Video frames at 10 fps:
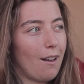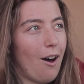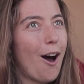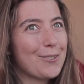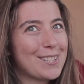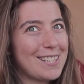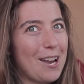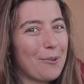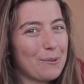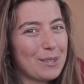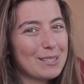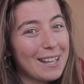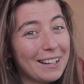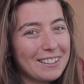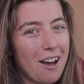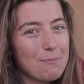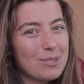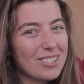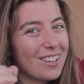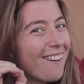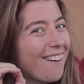Obviously I went with the second option.